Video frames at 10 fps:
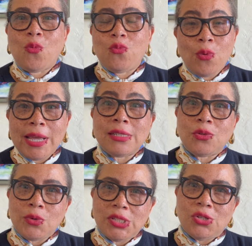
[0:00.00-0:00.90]
ways in
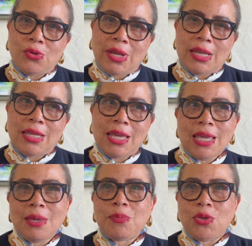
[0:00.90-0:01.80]
which you can
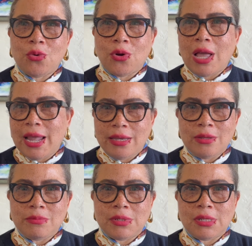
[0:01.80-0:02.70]
keep your
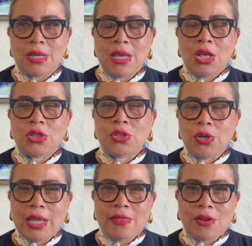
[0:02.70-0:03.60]
items
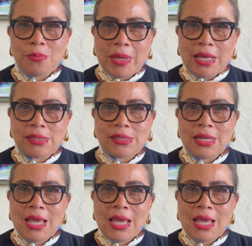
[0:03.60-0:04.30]
looking their best,